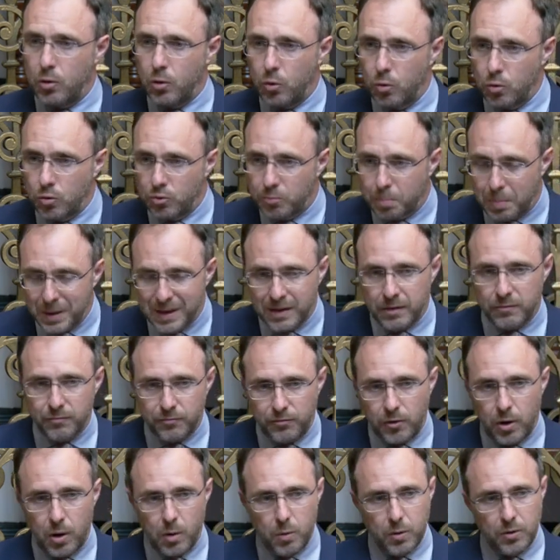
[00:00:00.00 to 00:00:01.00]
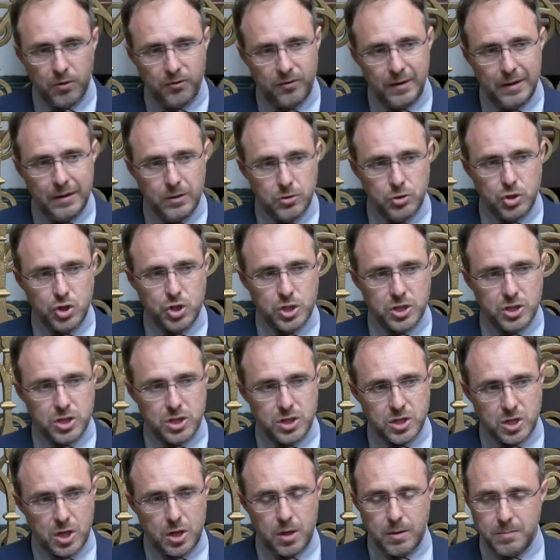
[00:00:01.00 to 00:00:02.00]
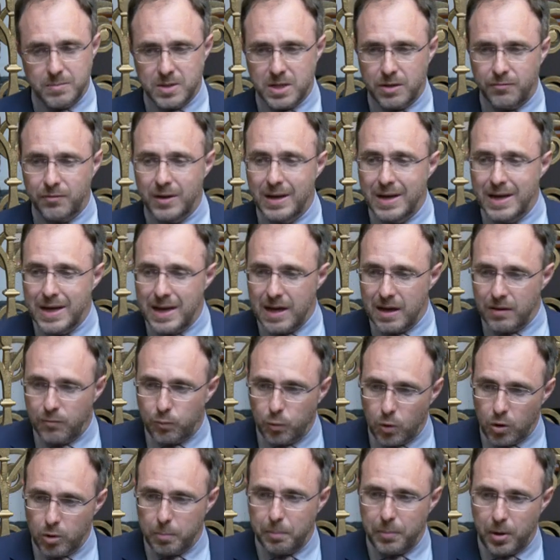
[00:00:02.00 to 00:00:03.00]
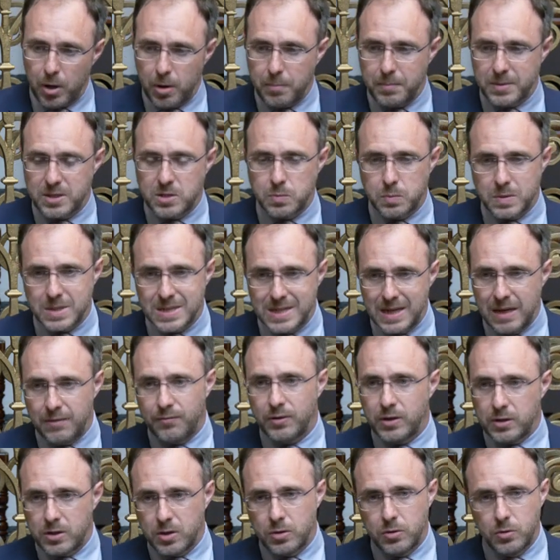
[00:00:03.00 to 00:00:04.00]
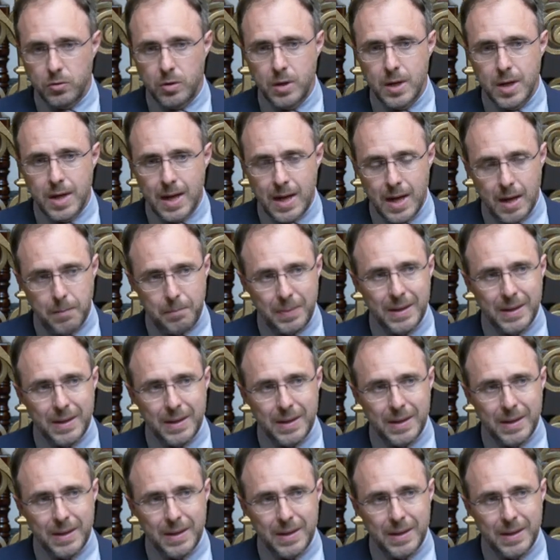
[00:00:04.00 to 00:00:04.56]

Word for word: who's bringing forward solutions in terms of if work permits was given to uh,